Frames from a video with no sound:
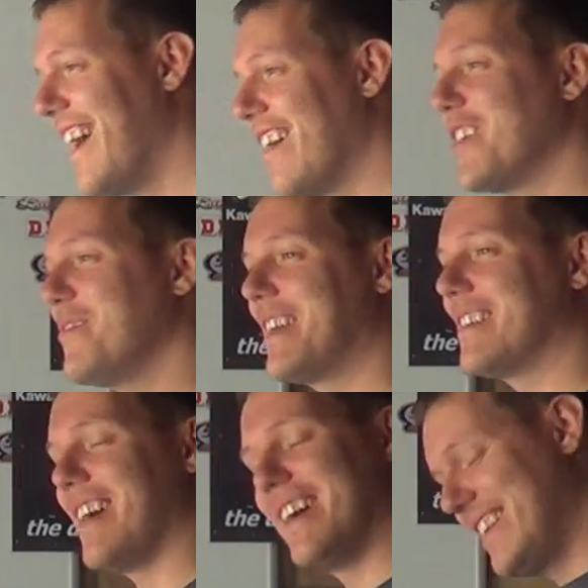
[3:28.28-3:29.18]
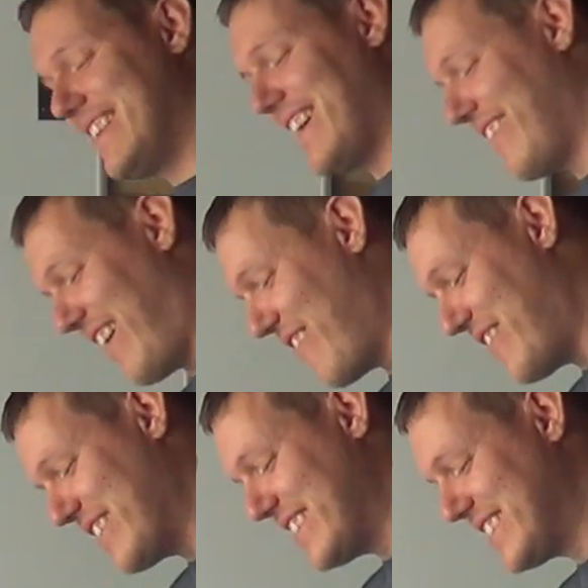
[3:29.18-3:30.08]
I'm going to be crying. I've
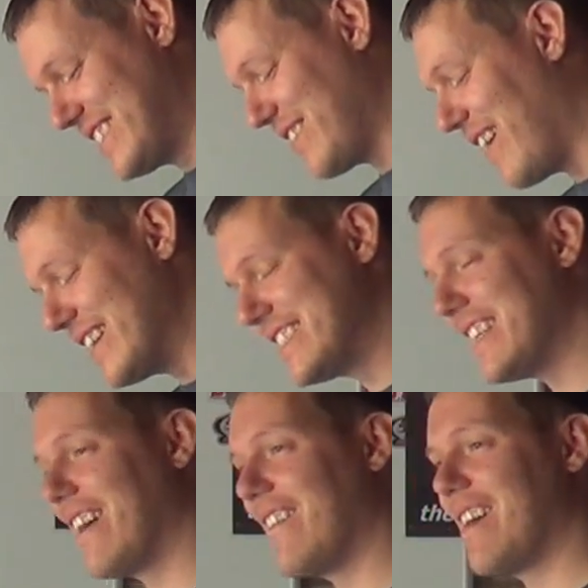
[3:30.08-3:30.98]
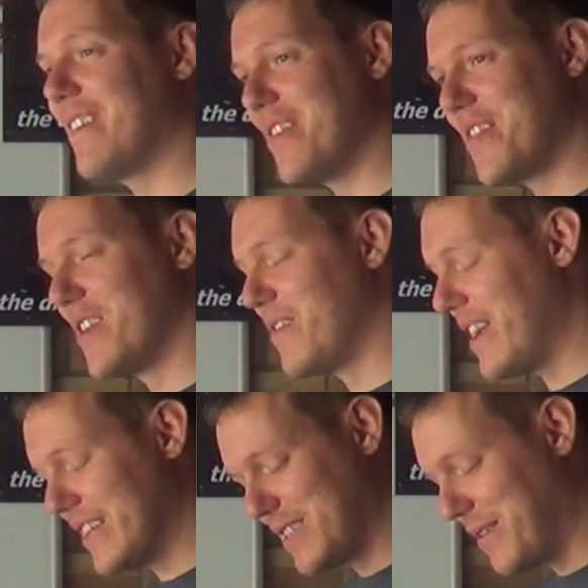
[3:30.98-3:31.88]
read this twice now. I went through
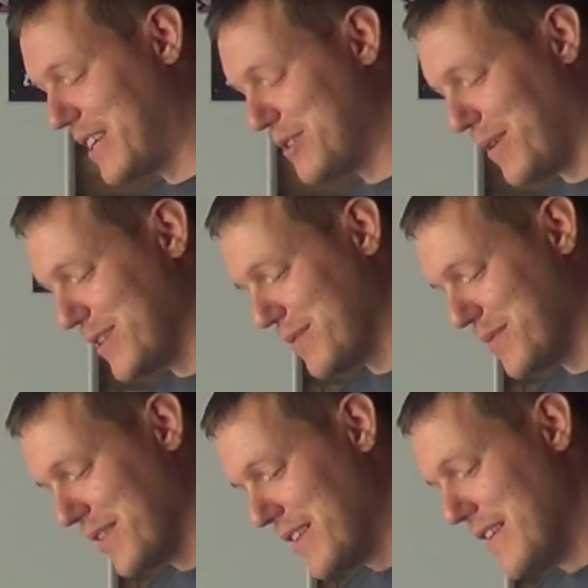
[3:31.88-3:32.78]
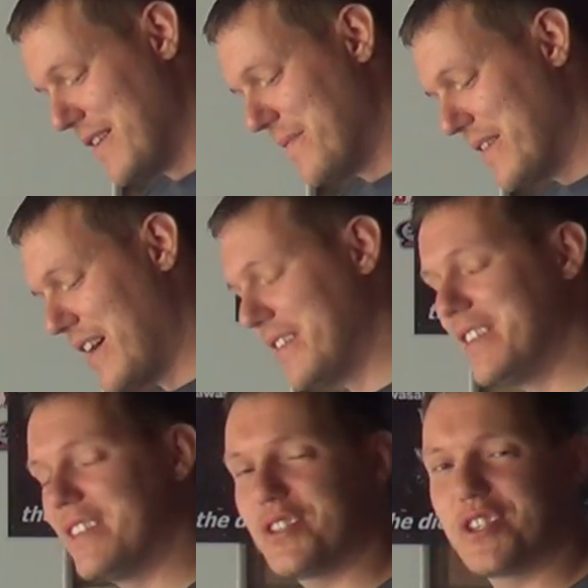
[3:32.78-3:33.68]
it as quick as possible and
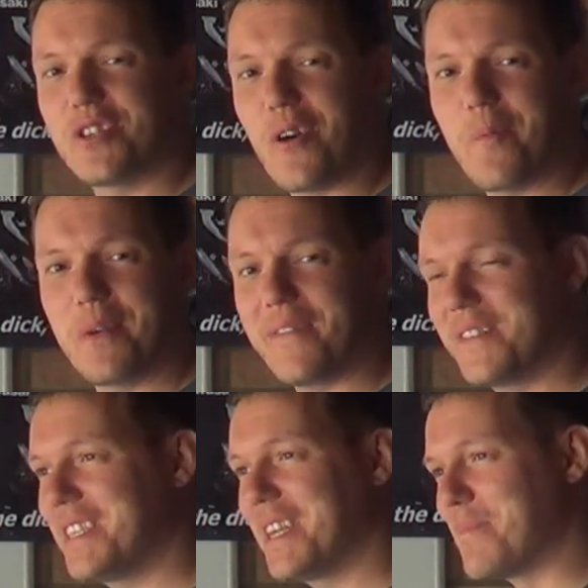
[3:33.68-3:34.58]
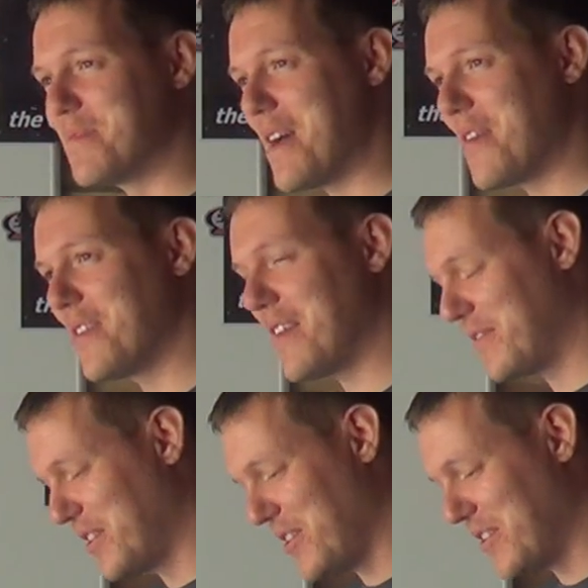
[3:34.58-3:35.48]
you just stop and have to take a breath and
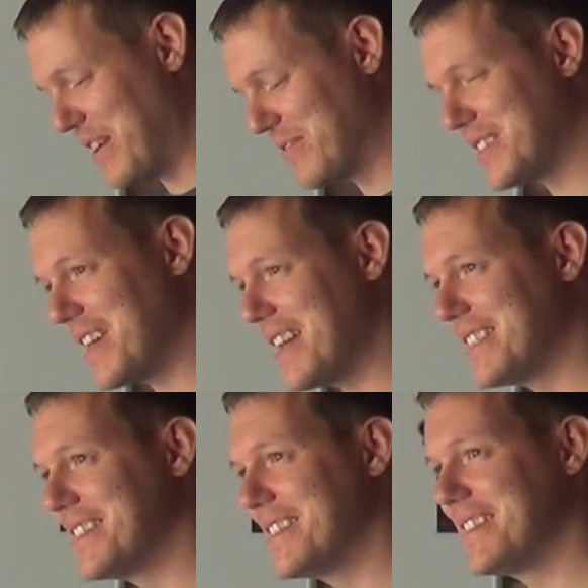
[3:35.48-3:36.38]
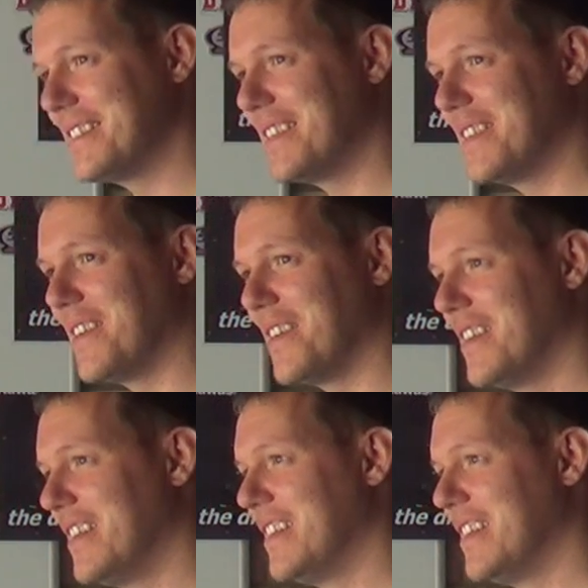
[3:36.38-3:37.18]
have to go downstairs and you know